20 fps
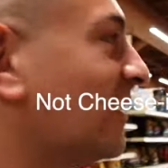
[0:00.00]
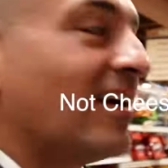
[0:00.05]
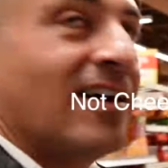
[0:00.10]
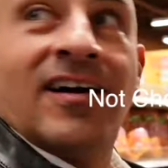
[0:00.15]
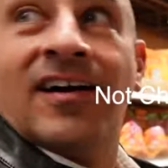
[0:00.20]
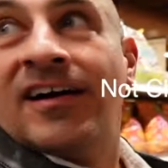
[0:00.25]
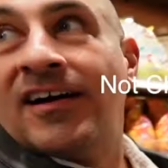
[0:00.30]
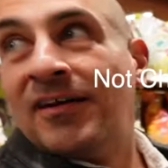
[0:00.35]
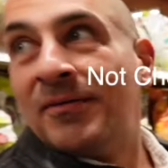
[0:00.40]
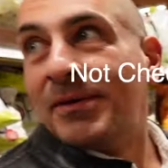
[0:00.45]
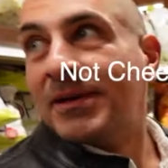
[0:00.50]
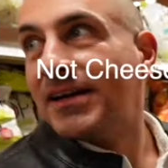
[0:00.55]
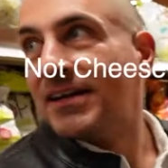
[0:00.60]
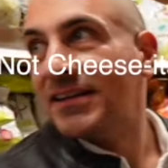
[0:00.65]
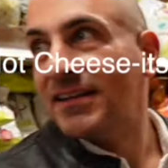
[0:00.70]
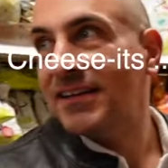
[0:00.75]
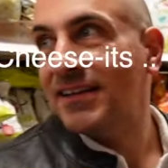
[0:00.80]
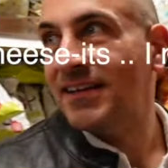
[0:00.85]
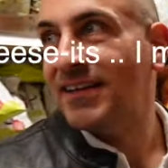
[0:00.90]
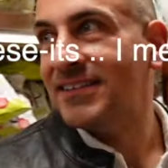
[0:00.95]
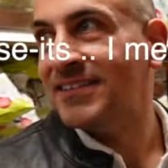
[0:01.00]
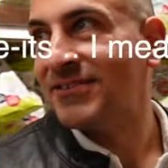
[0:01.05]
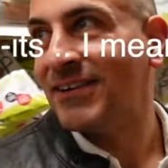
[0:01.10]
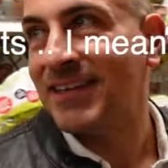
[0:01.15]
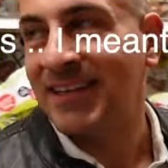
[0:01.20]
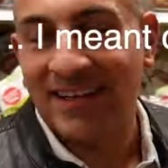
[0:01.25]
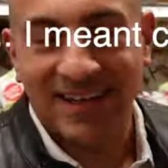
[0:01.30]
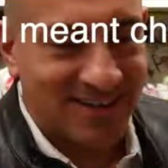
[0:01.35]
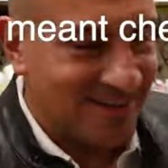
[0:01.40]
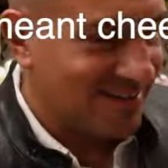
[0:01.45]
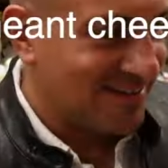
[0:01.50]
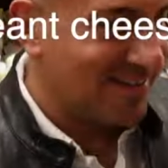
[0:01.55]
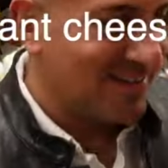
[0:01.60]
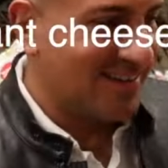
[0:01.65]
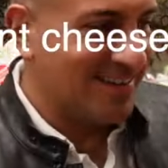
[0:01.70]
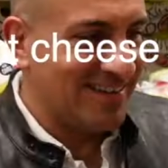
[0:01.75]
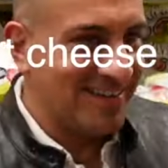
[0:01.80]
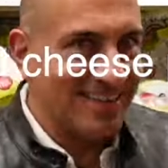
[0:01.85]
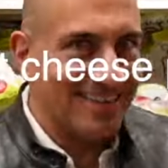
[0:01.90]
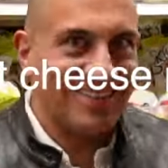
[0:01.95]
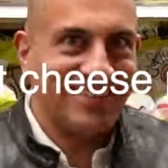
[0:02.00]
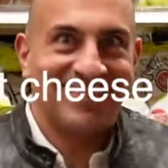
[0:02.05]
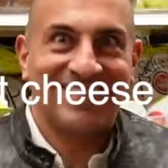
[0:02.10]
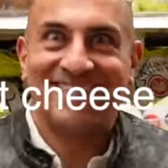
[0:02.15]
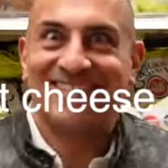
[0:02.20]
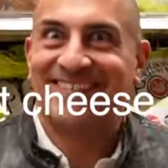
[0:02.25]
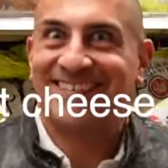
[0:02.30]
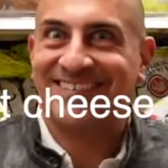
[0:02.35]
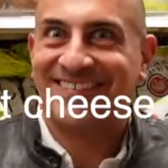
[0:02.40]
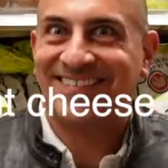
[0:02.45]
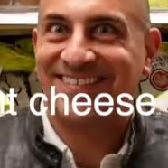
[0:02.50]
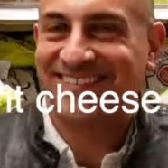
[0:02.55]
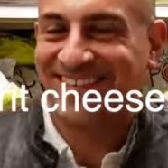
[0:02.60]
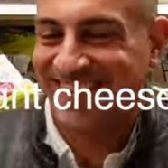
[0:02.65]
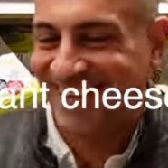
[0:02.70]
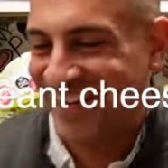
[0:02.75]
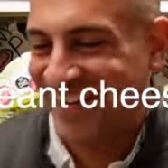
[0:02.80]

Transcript: said he wants pretzels or Cheez Its.